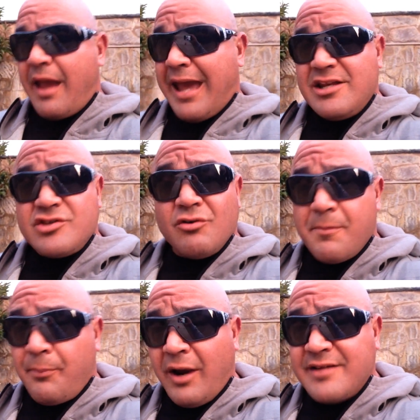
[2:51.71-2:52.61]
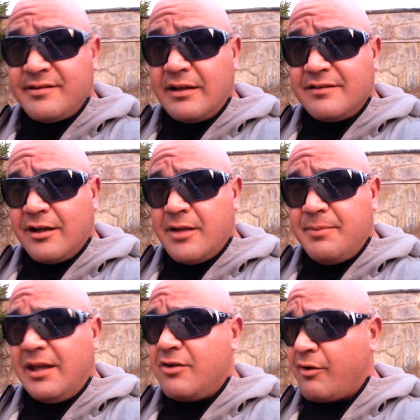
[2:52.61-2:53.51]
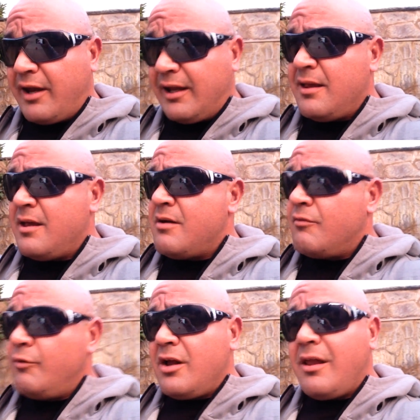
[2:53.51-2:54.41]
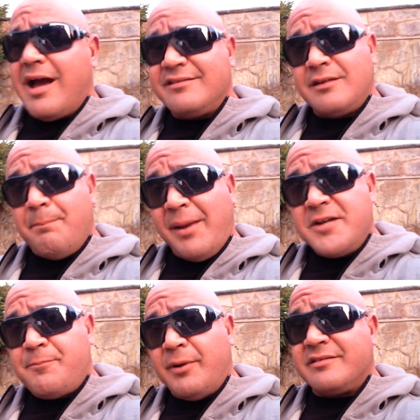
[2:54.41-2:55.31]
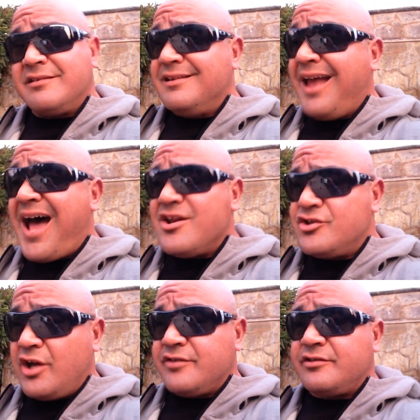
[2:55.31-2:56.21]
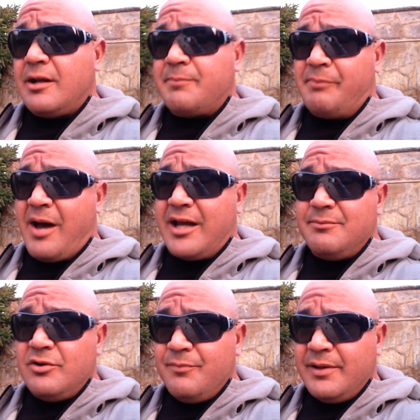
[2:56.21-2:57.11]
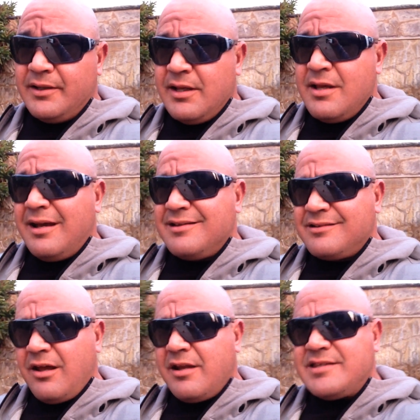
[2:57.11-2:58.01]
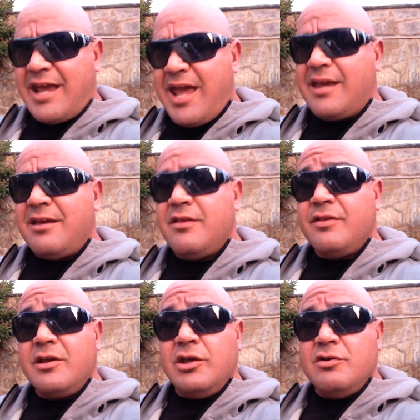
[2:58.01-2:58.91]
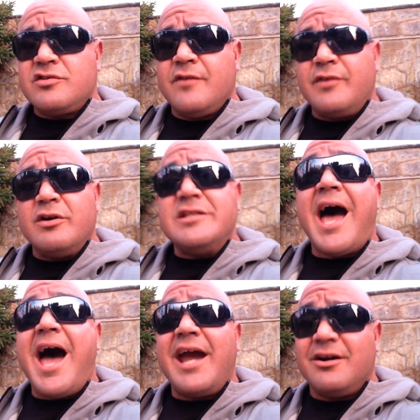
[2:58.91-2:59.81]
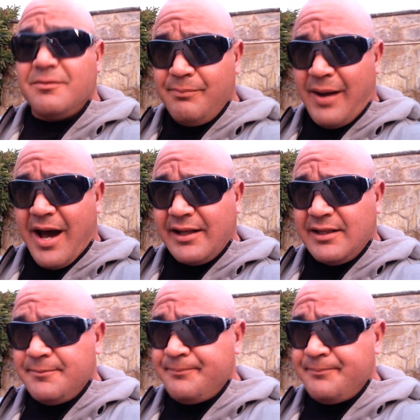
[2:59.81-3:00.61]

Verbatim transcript: Any sort of pressing is going to be great. Realize that a bench press is not just an upper body movement. It's going to take the use of your entire body.